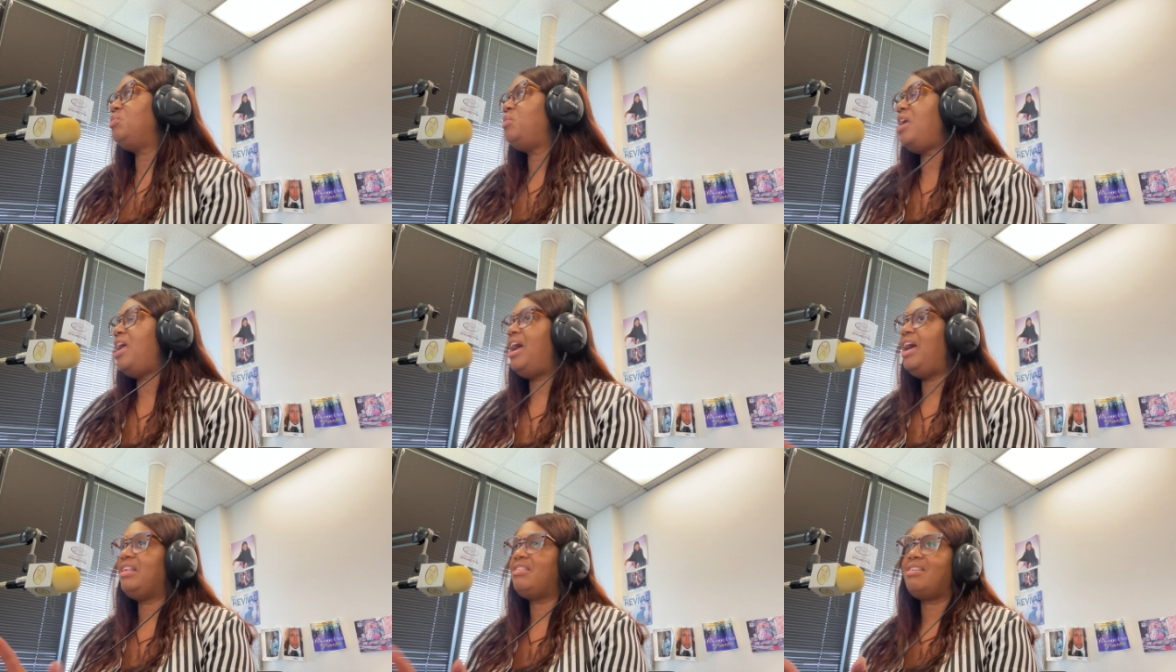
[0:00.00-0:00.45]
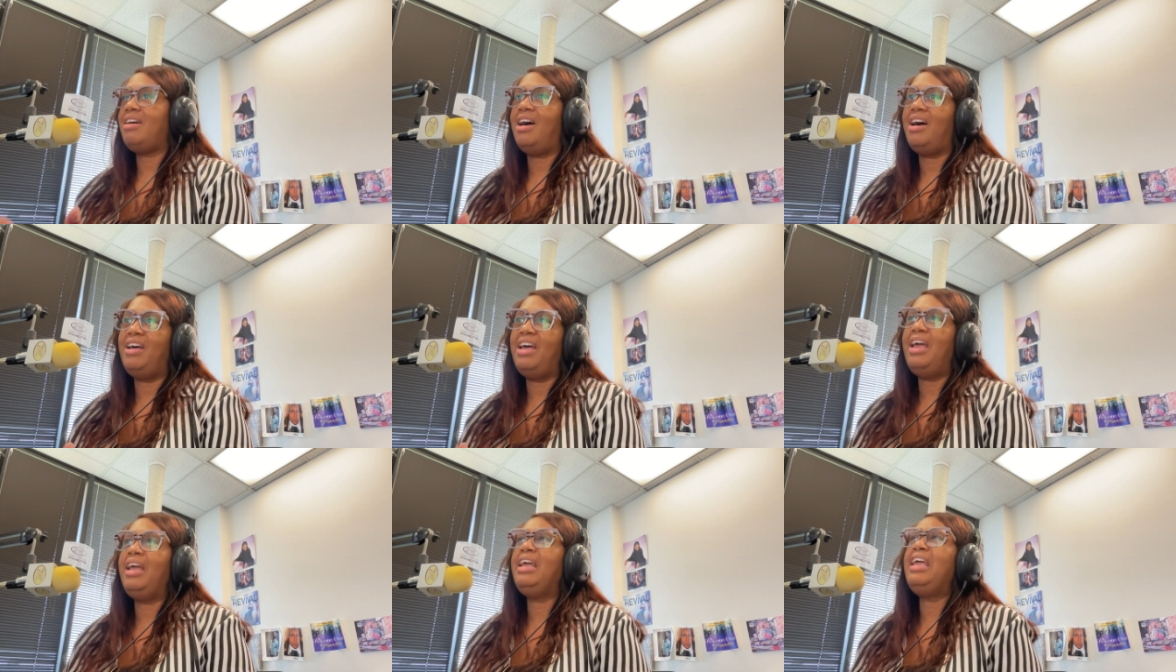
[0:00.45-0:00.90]
We ask
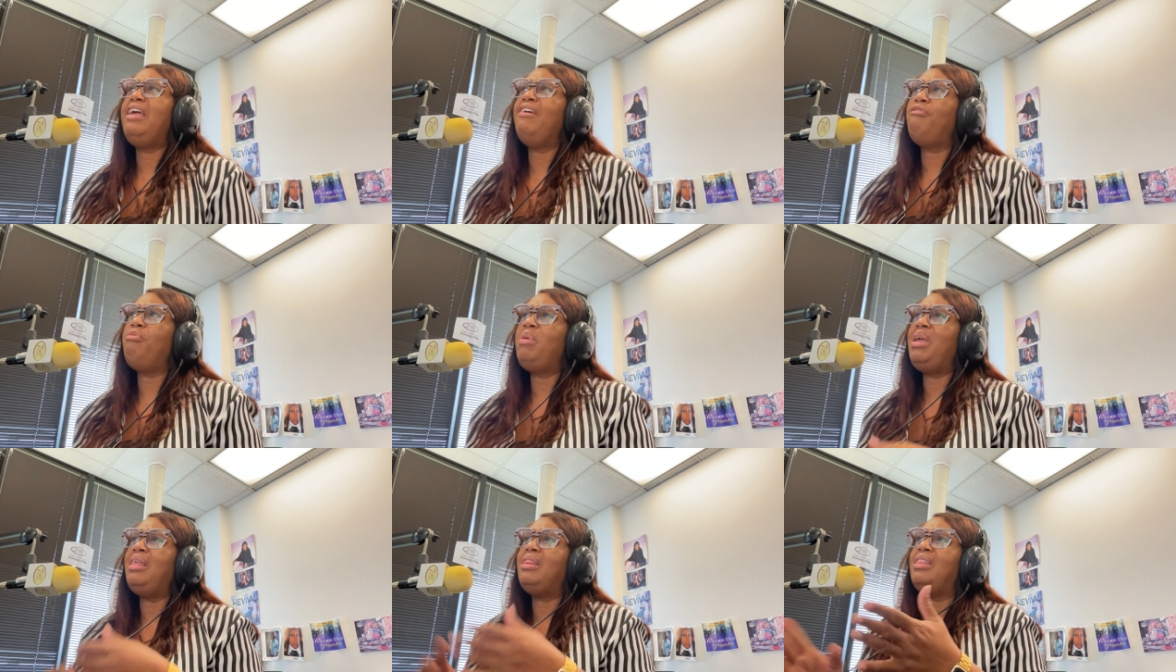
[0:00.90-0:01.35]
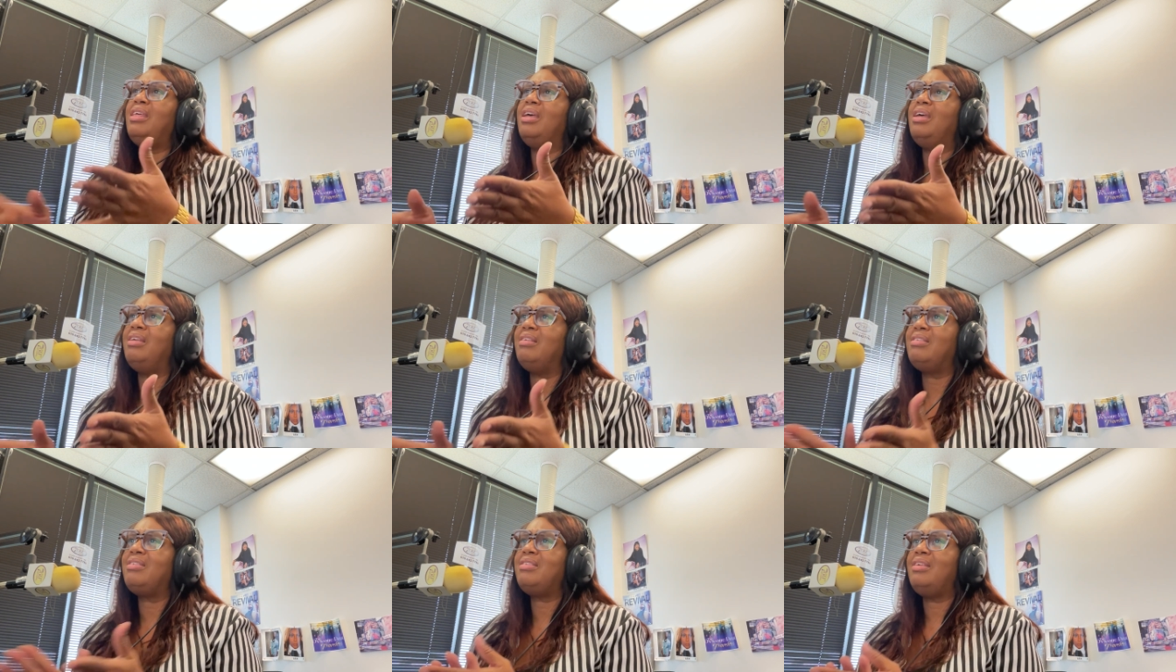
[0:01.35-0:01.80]
God, "Hey, give me
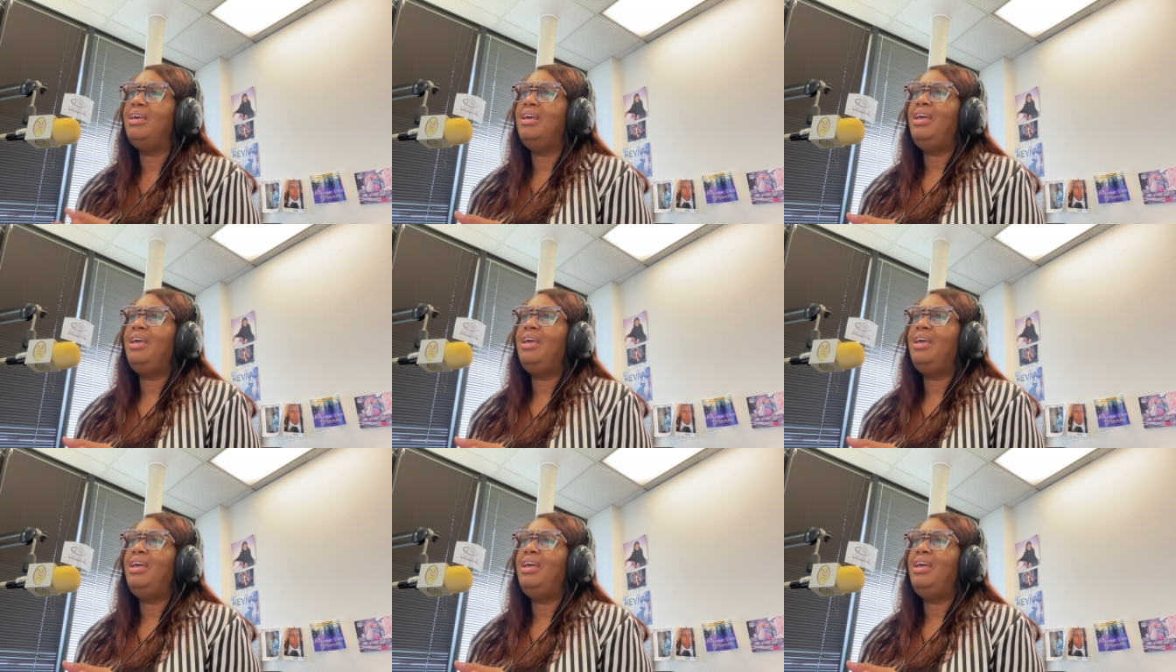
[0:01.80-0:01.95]
this."